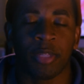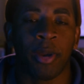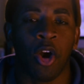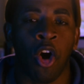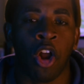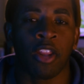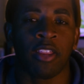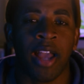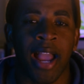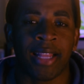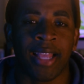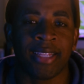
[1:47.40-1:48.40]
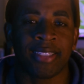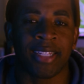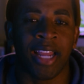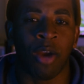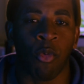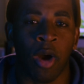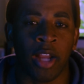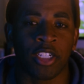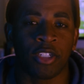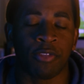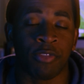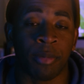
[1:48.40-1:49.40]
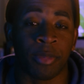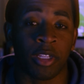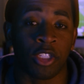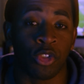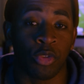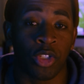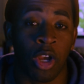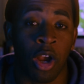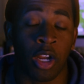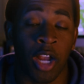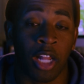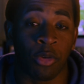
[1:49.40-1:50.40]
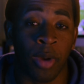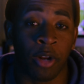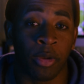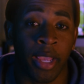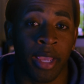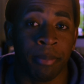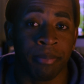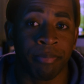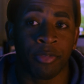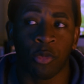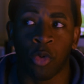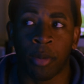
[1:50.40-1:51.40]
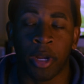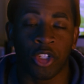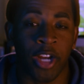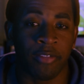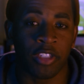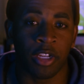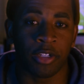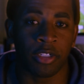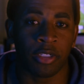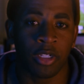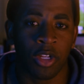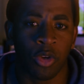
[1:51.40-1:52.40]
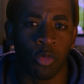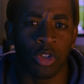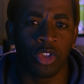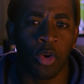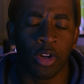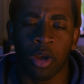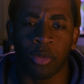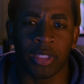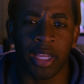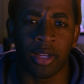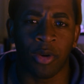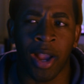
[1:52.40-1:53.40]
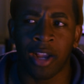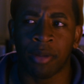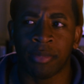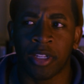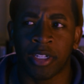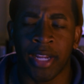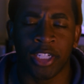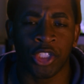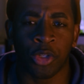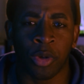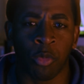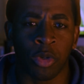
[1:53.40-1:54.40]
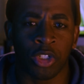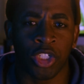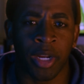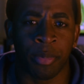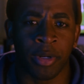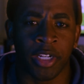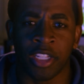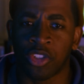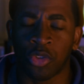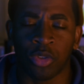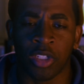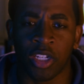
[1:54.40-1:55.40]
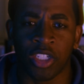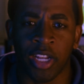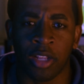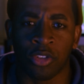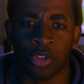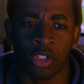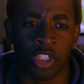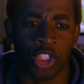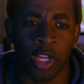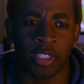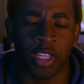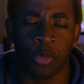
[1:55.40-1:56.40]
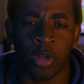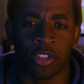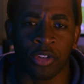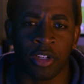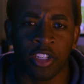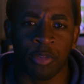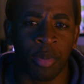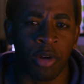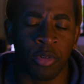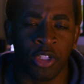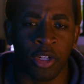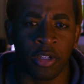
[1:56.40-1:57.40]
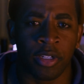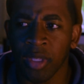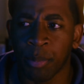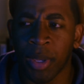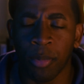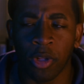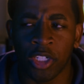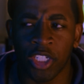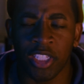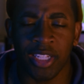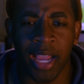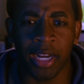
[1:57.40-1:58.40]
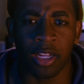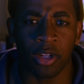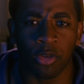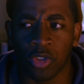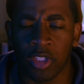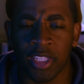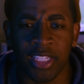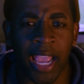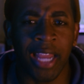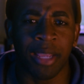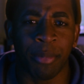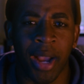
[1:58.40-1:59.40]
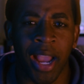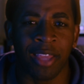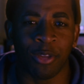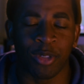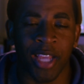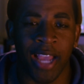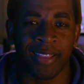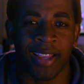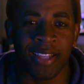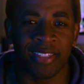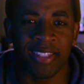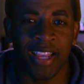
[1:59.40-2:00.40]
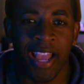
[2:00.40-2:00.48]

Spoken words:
about all of the highlights that I watched from the Utah-Colorado game were about Travis Hunter. What's going on with that? How come they're not showing Will Shepard and his 2 touchdowns or LaJohntay Western and his punt return? People are just kind of skating by those highlights